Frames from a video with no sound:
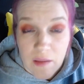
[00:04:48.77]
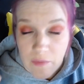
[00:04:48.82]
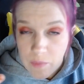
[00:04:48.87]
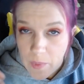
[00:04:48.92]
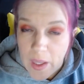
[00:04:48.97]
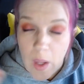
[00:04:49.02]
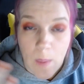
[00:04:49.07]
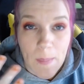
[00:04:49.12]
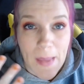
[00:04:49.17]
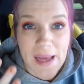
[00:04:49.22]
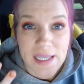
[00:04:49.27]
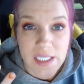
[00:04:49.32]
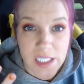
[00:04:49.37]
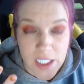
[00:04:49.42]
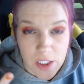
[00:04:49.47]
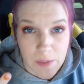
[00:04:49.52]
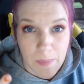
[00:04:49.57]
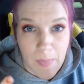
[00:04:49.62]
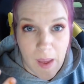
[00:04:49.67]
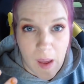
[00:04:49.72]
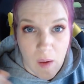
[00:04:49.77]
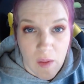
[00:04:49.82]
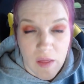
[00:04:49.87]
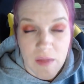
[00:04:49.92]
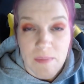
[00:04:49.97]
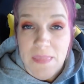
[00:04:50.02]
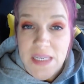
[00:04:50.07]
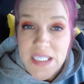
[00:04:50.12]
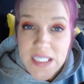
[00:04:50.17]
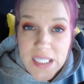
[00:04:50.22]
If we go back to your mouth,
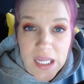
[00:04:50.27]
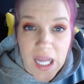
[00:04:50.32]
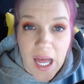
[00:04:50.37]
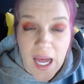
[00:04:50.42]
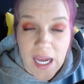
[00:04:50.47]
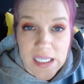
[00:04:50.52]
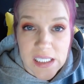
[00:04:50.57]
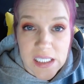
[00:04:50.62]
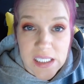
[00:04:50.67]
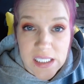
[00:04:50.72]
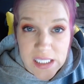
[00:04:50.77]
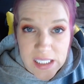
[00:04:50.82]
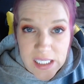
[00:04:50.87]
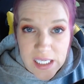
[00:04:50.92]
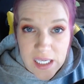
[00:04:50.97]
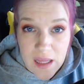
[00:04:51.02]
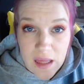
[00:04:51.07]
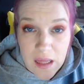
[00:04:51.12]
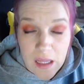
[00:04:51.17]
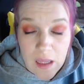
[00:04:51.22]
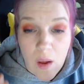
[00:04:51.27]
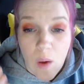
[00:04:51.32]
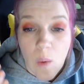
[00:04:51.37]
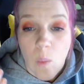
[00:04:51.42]
misaligned teeth